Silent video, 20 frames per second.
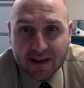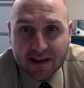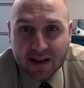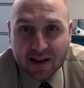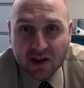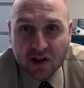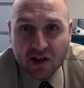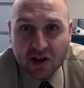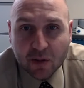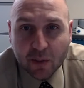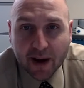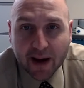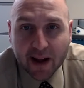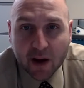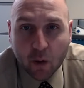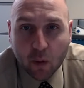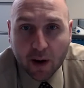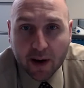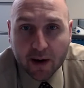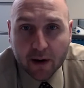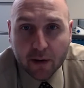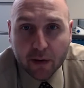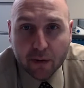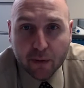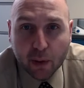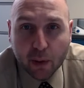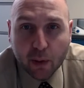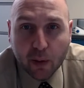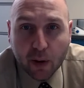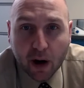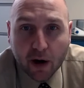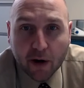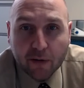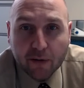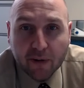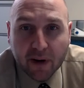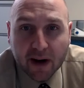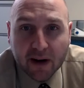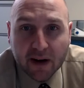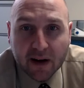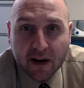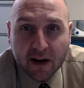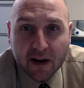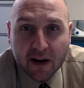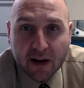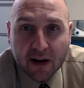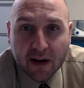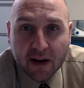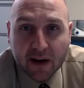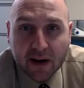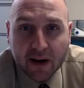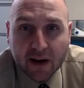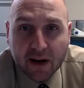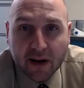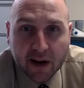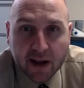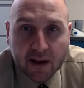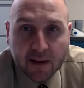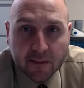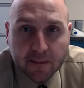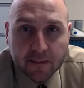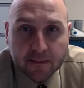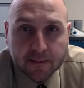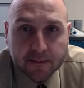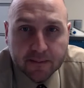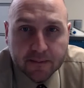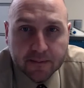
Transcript: such as you might acquire through heart rate variability.